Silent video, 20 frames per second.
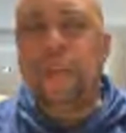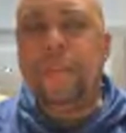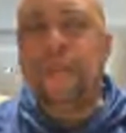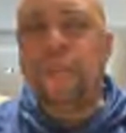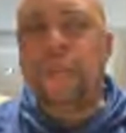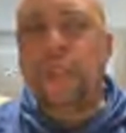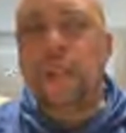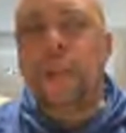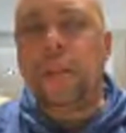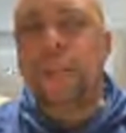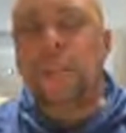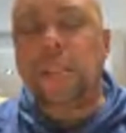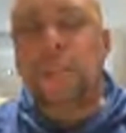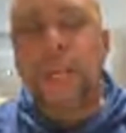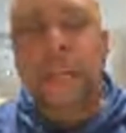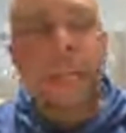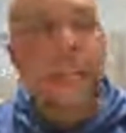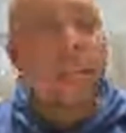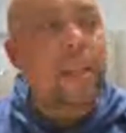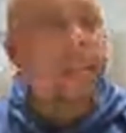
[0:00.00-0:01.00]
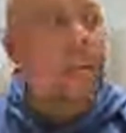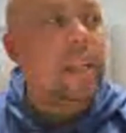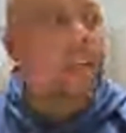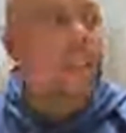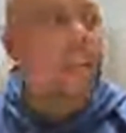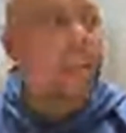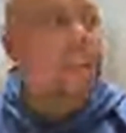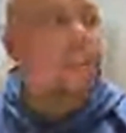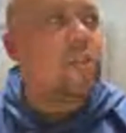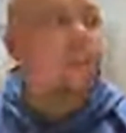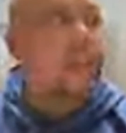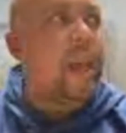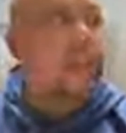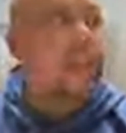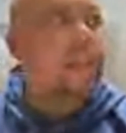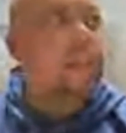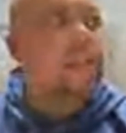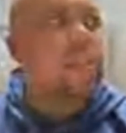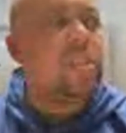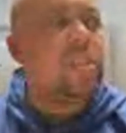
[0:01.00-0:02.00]
I'd like to add this
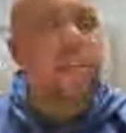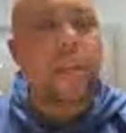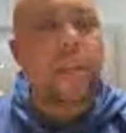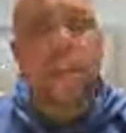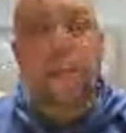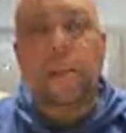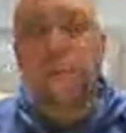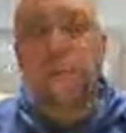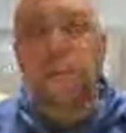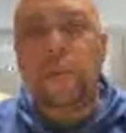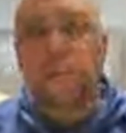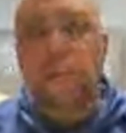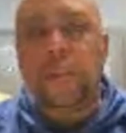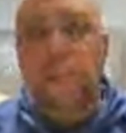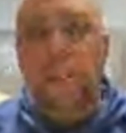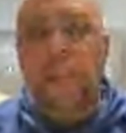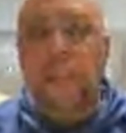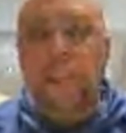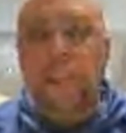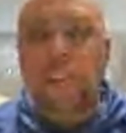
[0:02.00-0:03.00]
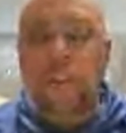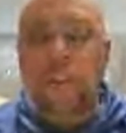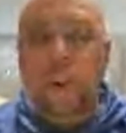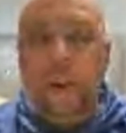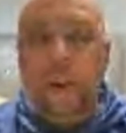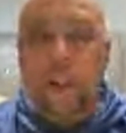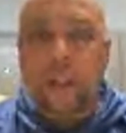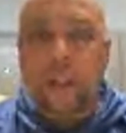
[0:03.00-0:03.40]
the historical thing to it as well.